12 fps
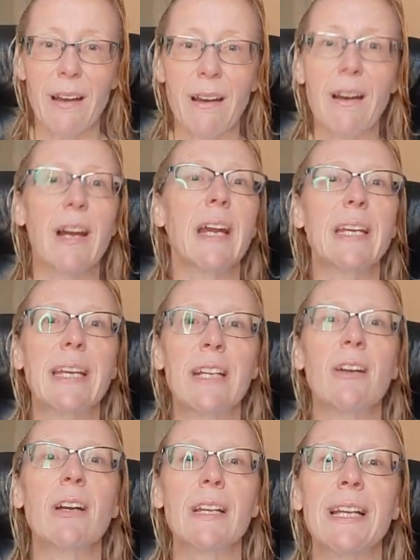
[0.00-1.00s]
I
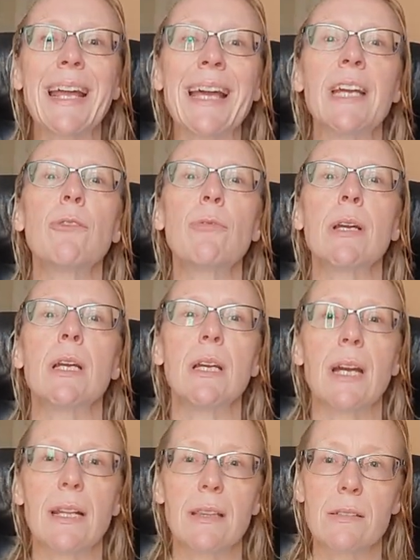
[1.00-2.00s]
cannot get
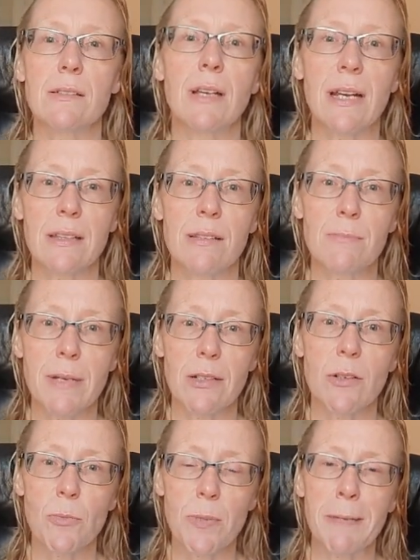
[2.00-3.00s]
angry at the
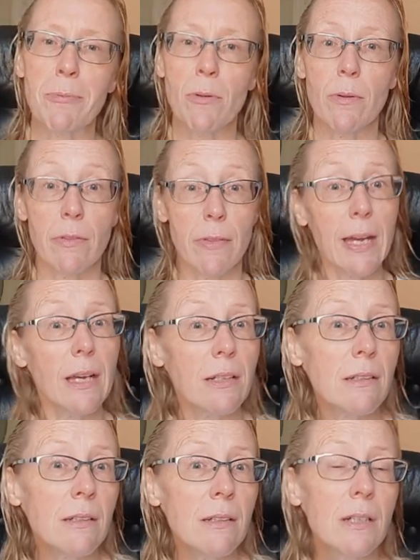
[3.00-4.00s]
medical people
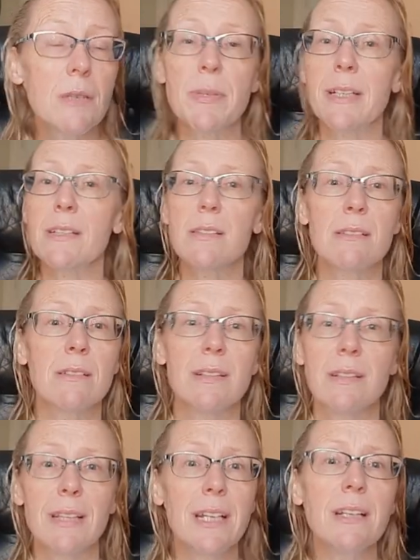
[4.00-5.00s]
then because
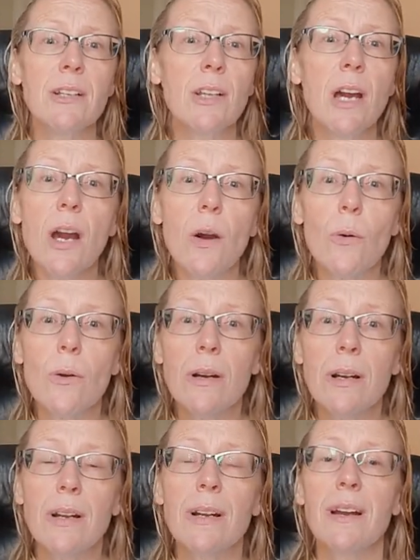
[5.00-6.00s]
they didn't know.
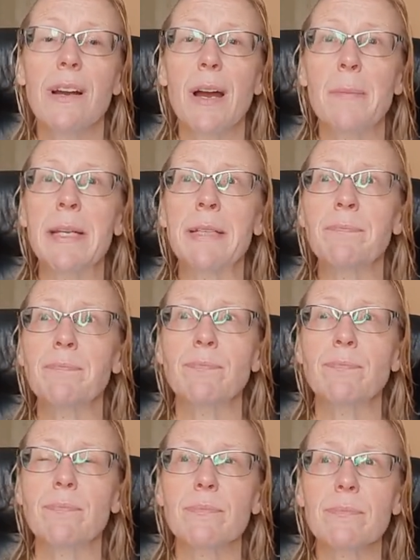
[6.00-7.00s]
I mean,
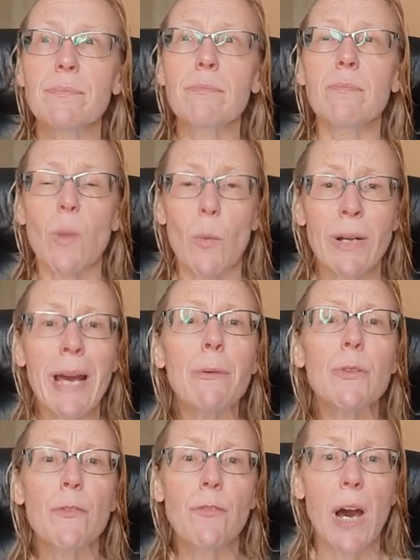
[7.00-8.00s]
when I
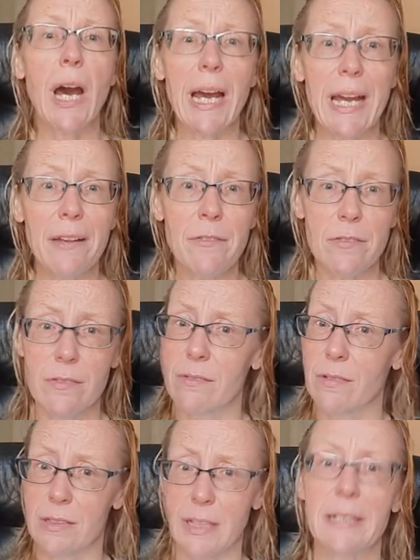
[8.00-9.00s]
was 5
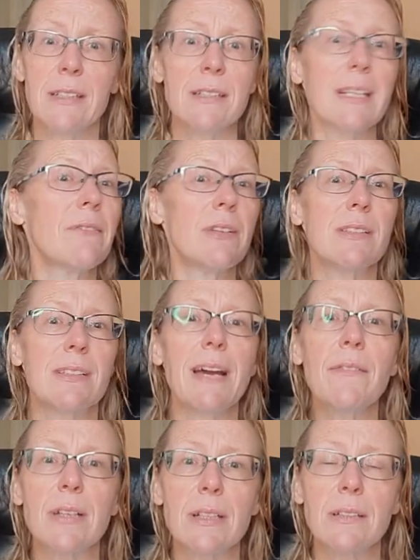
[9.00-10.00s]
in
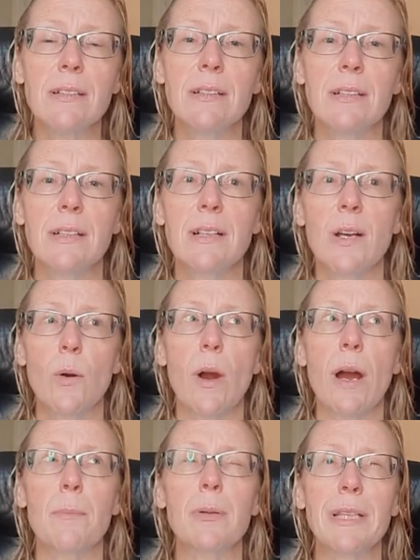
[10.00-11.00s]
1977,
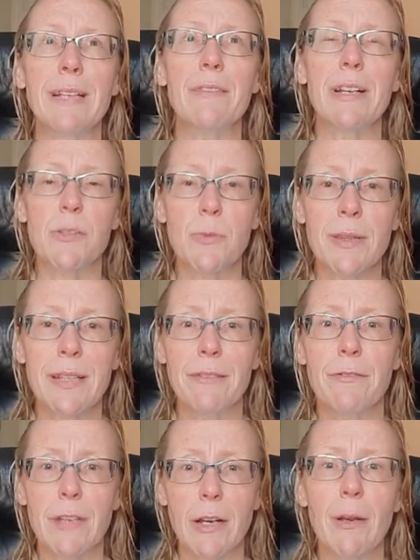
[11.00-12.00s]
I believe that's when the
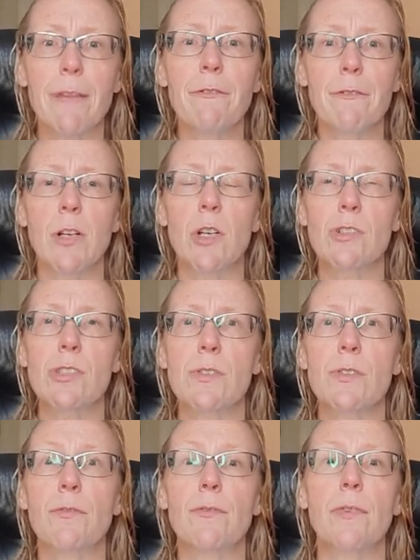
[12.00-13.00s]
very
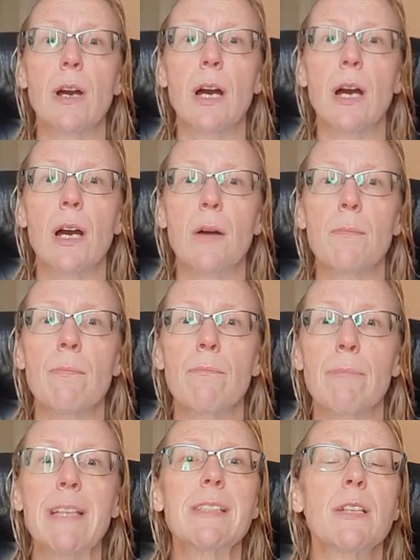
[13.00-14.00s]
first
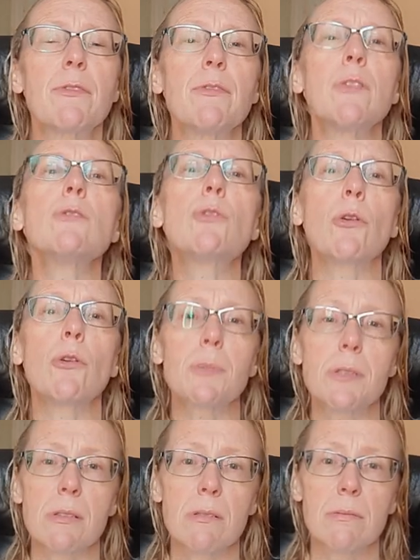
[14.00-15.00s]
basic food
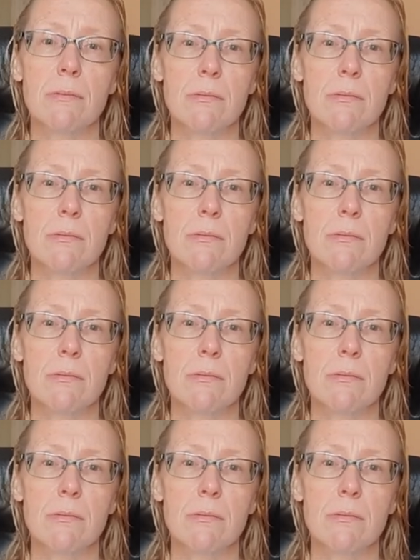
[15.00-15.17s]
groups